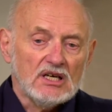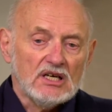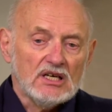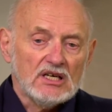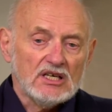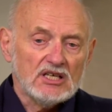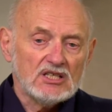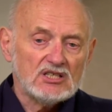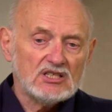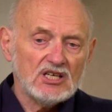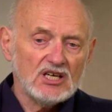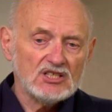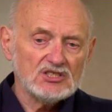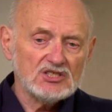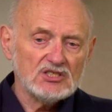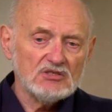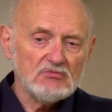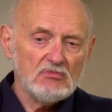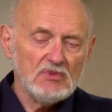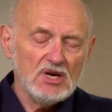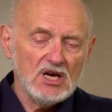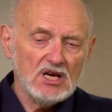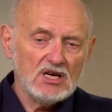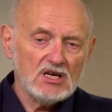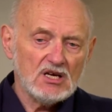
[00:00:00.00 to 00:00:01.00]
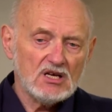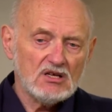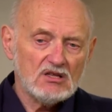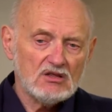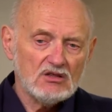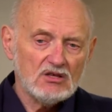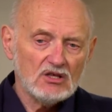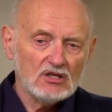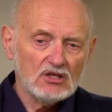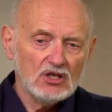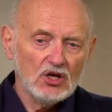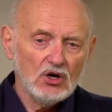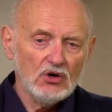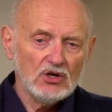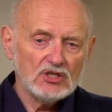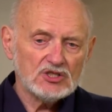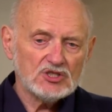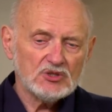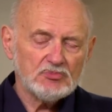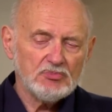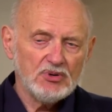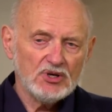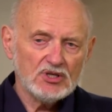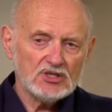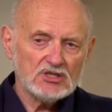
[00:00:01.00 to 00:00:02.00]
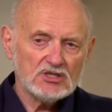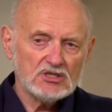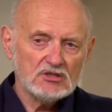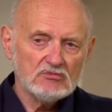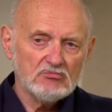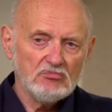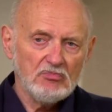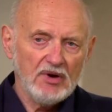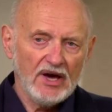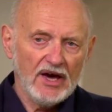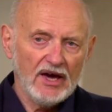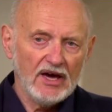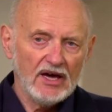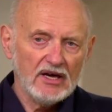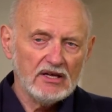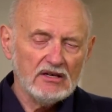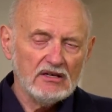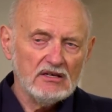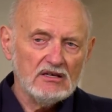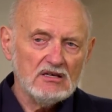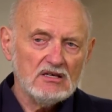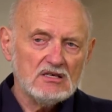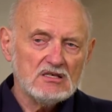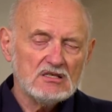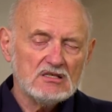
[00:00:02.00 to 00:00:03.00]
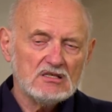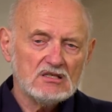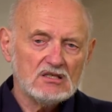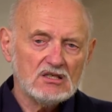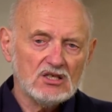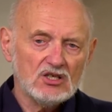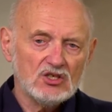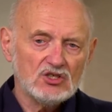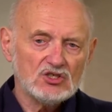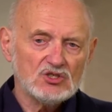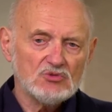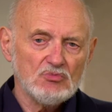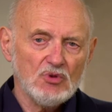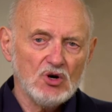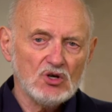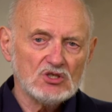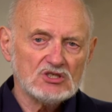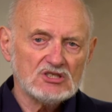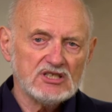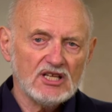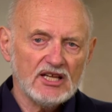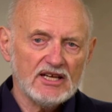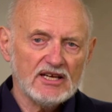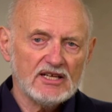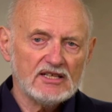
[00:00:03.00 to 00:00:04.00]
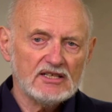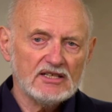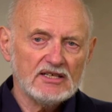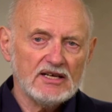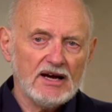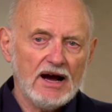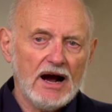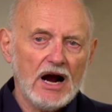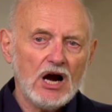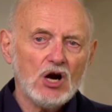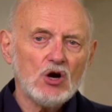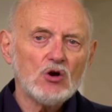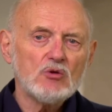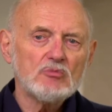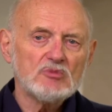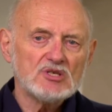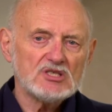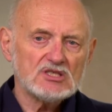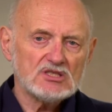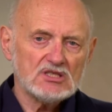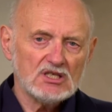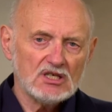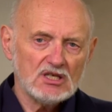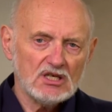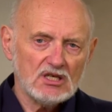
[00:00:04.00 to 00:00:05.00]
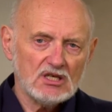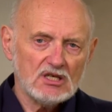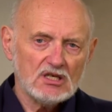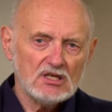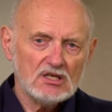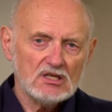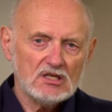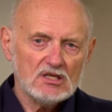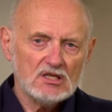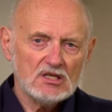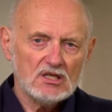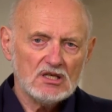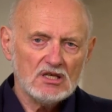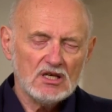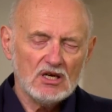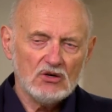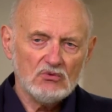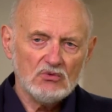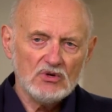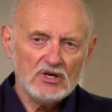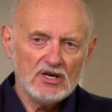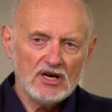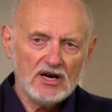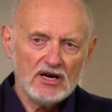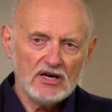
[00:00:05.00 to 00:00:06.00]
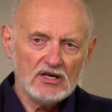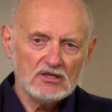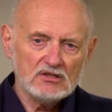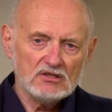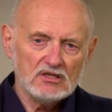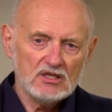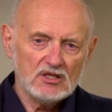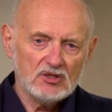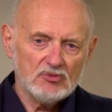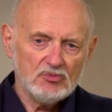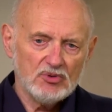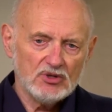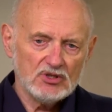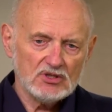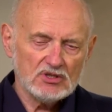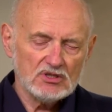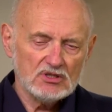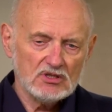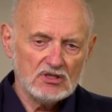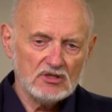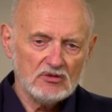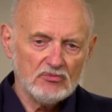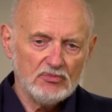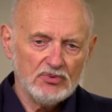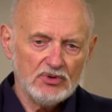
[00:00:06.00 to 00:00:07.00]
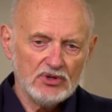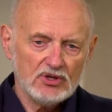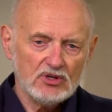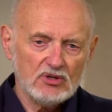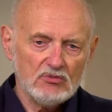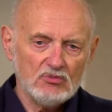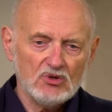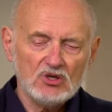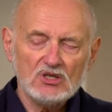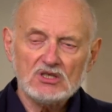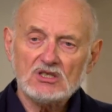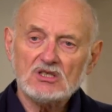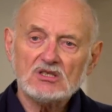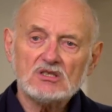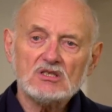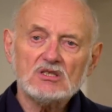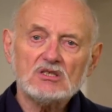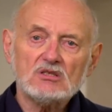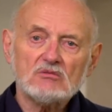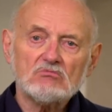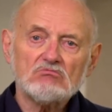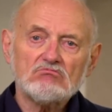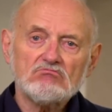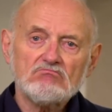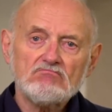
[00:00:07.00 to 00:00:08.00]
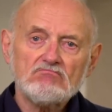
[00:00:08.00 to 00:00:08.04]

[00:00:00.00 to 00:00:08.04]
It doesn't make the lowest person bad. It is most likely our mistake that we hired that person and put them on the team.